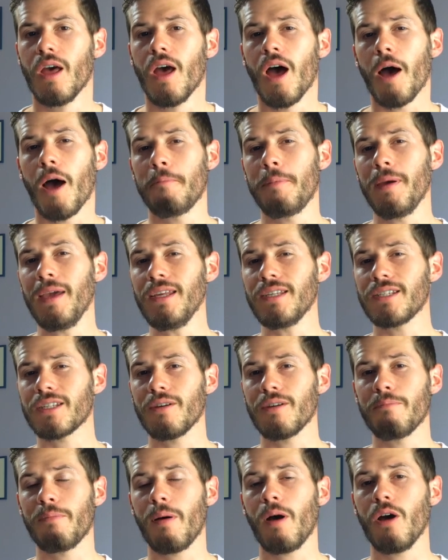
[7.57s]
a piece
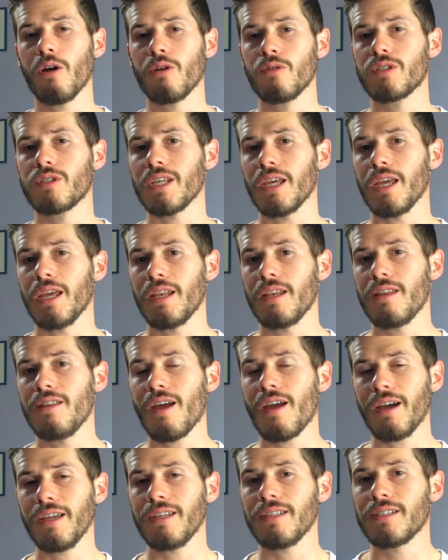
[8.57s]
composed in
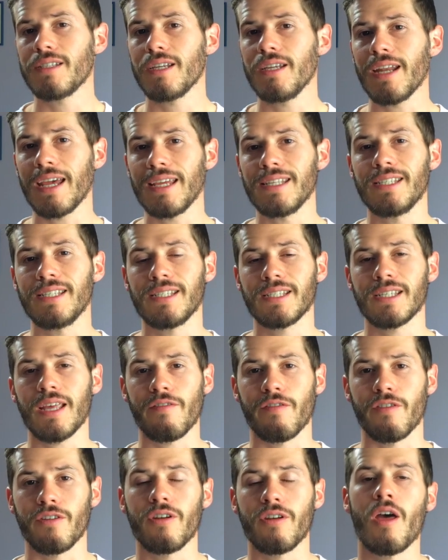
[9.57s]

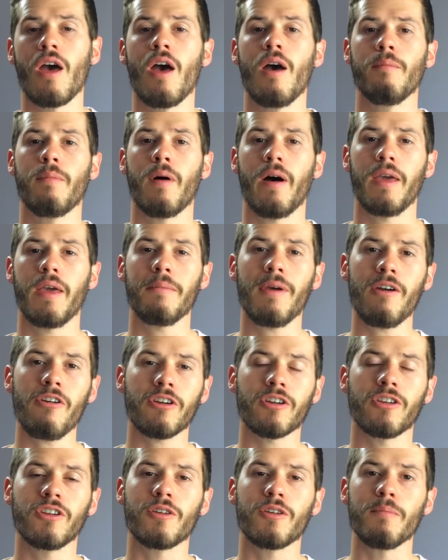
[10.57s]
1987 by
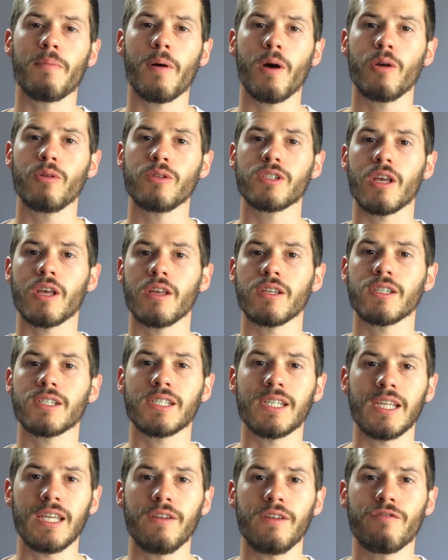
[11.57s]
American composer
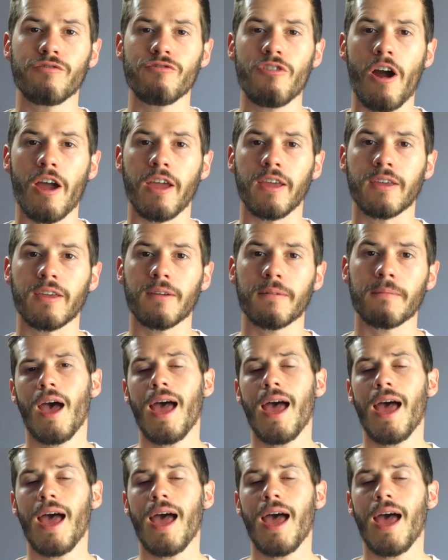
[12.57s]
Steve Reich.